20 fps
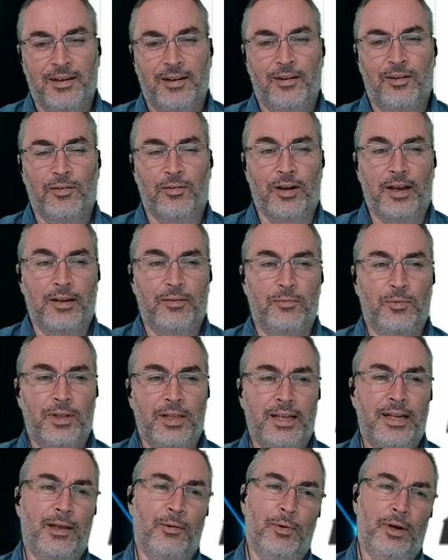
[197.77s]
All right. Well,
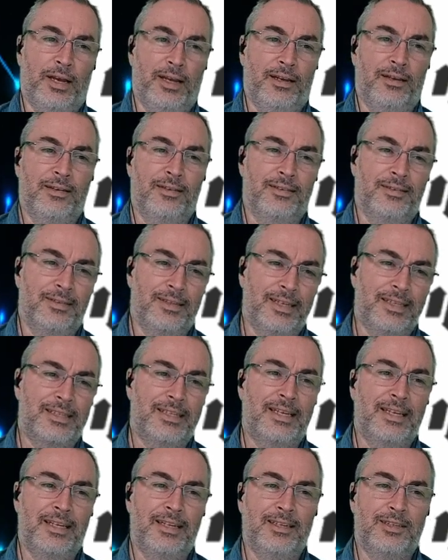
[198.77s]
anyway, let's
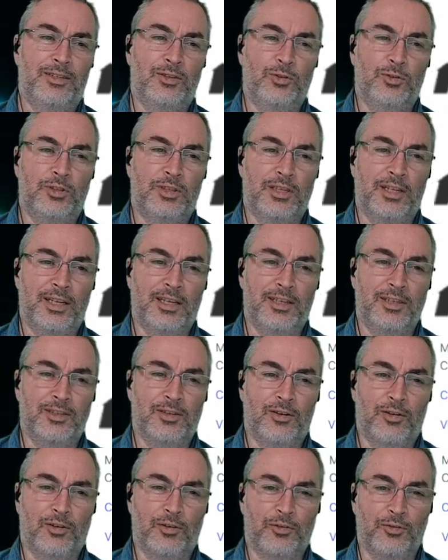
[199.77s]
get into today's
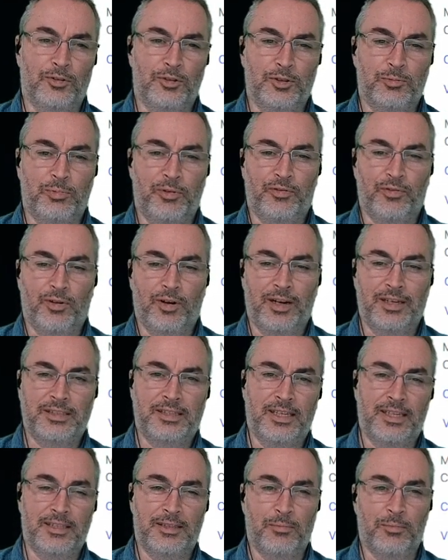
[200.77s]
articles before I
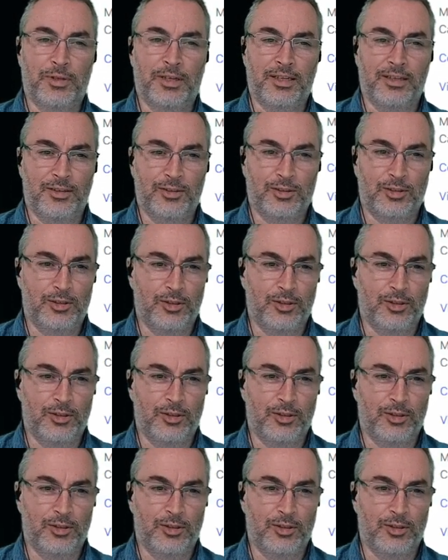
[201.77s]
say something else